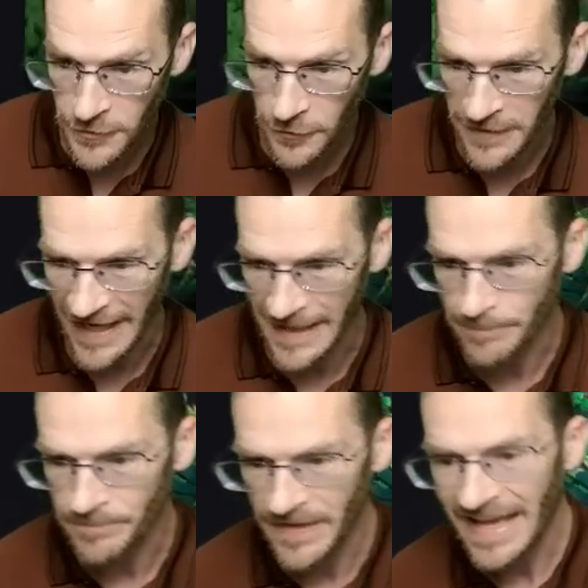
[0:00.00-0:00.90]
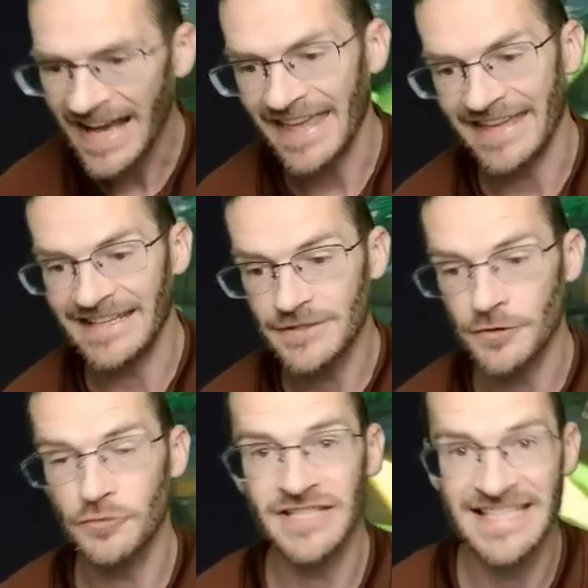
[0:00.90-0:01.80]
game. It is
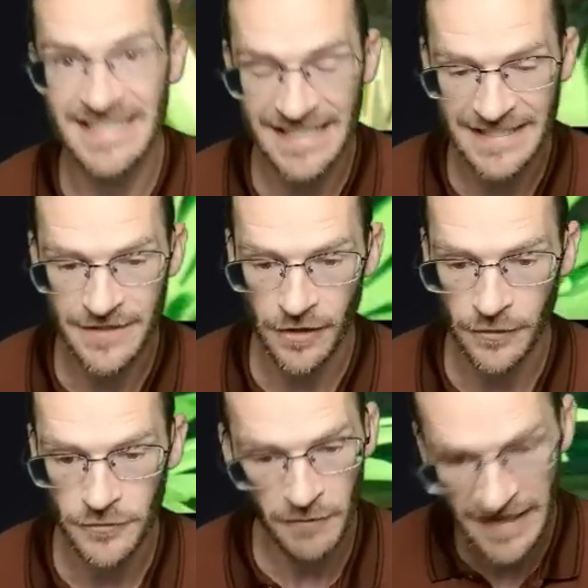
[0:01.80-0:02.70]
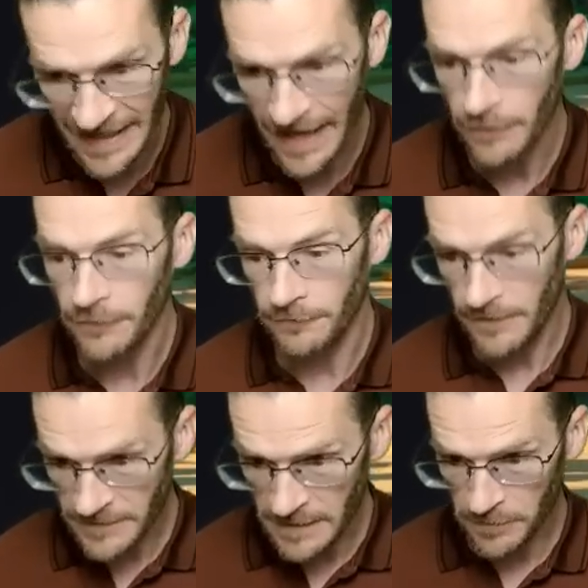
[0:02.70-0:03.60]
usually $60 right now,
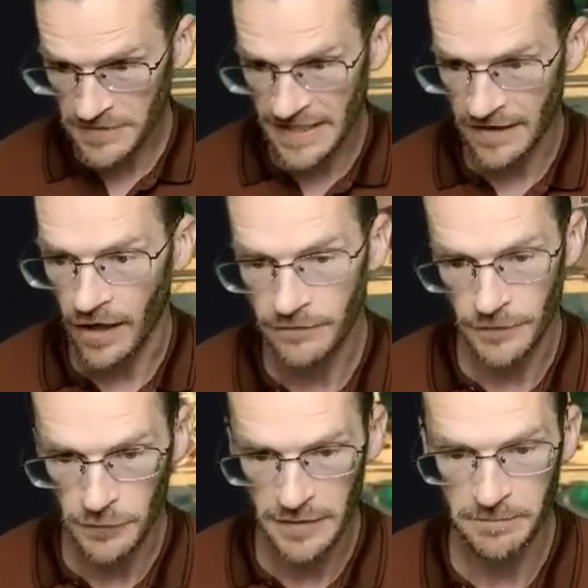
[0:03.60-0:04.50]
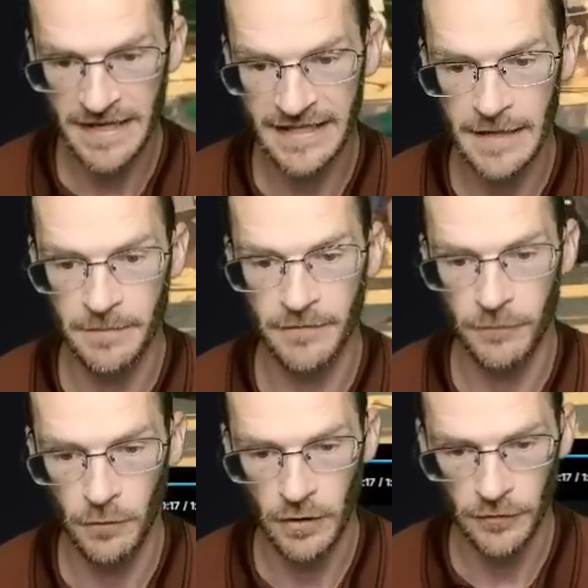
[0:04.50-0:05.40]
50% off. You can pick it up
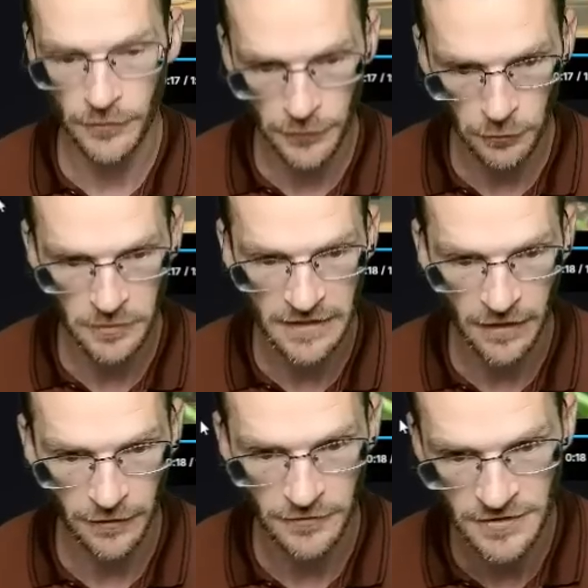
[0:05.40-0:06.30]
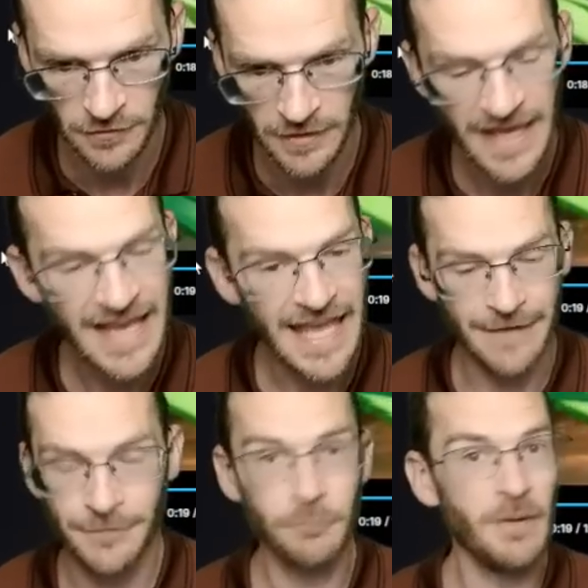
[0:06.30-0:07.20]
for $30. So
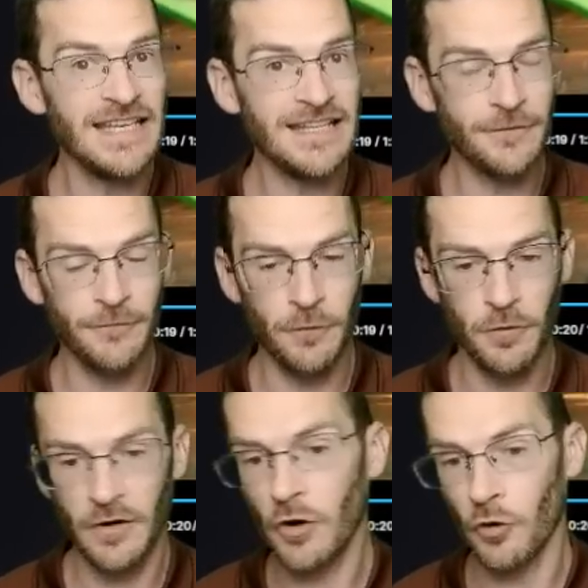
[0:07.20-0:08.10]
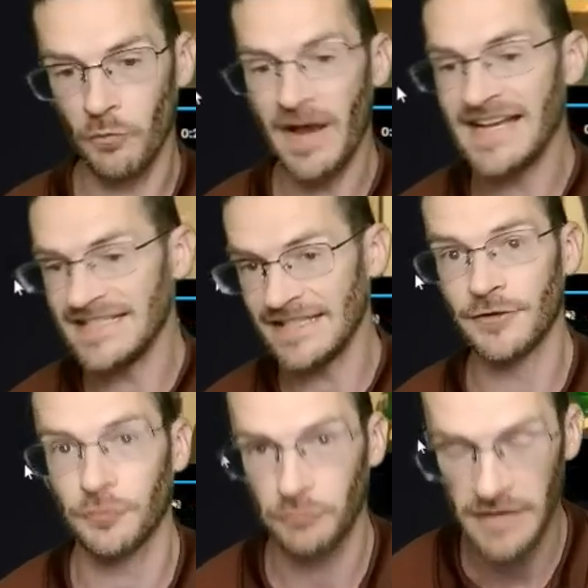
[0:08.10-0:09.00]
if you're waiting for Horizon
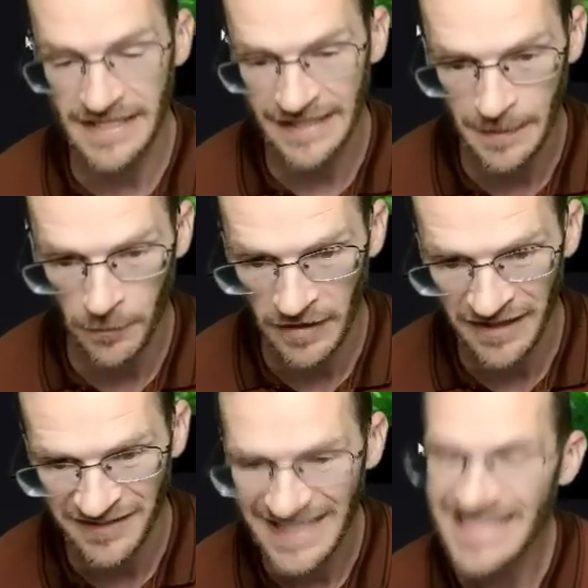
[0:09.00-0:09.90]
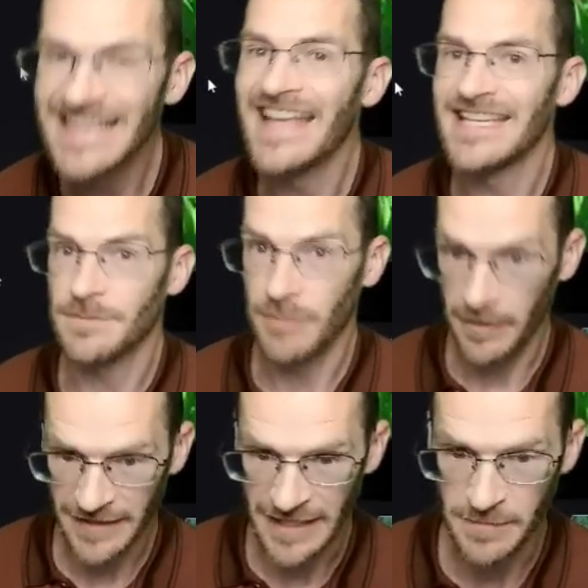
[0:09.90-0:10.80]
3 to come around, it's
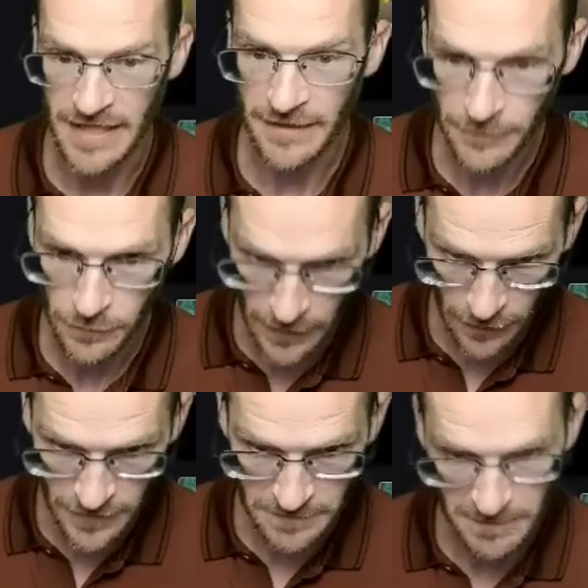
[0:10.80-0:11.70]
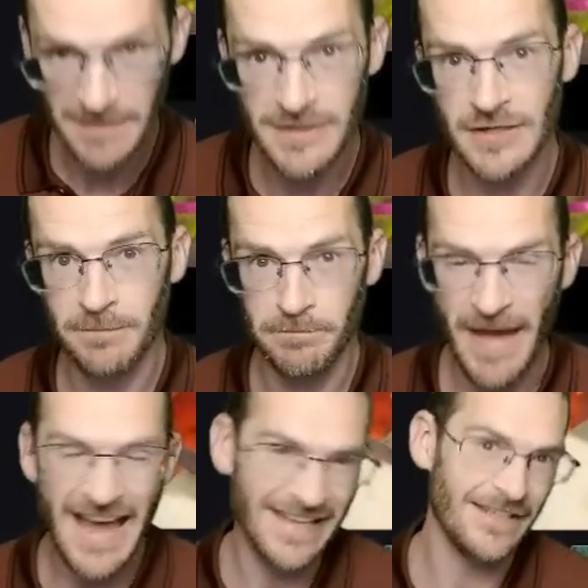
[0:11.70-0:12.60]
probably going to be a few years. Maybe jump
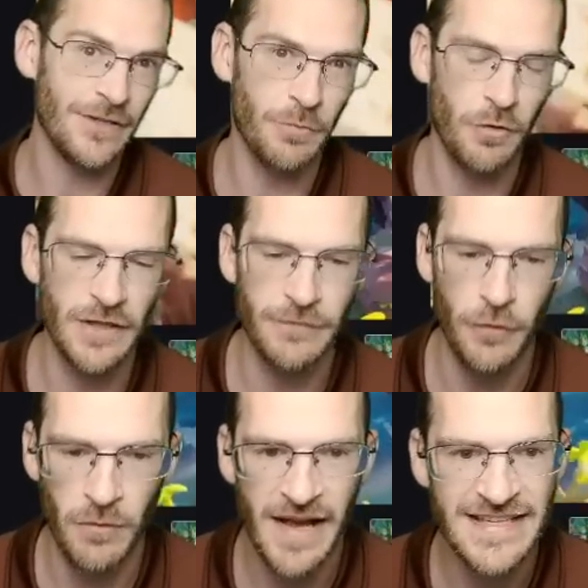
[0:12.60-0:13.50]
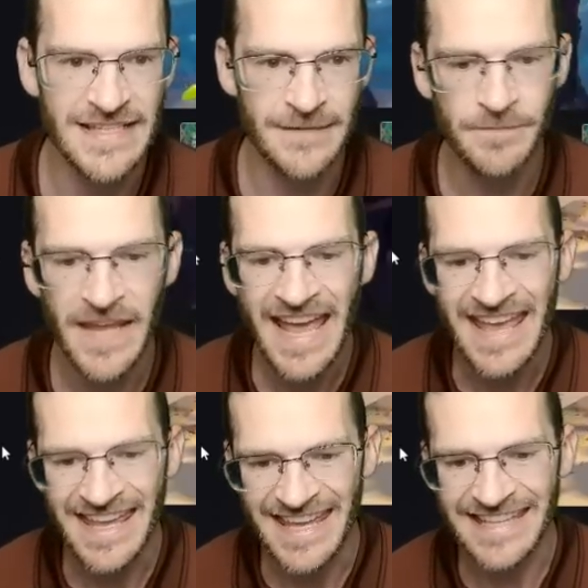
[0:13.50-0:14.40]
back into the world of Horizon
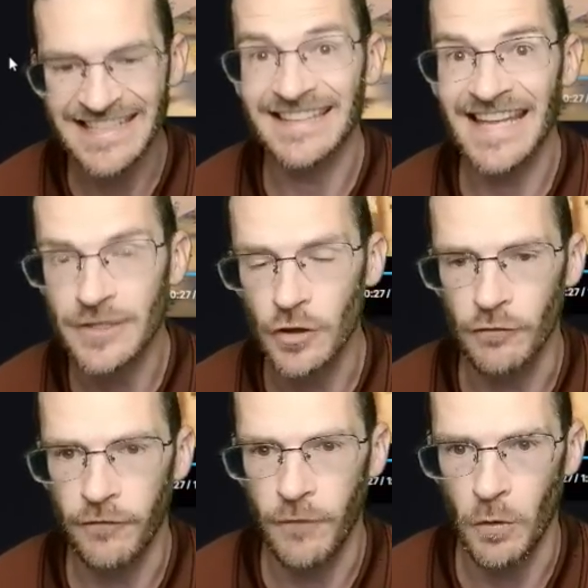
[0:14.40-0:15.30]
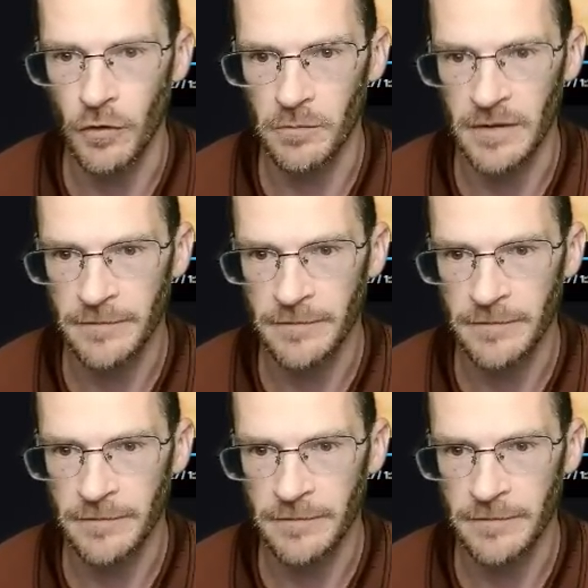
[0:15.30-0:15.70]
in Lego form.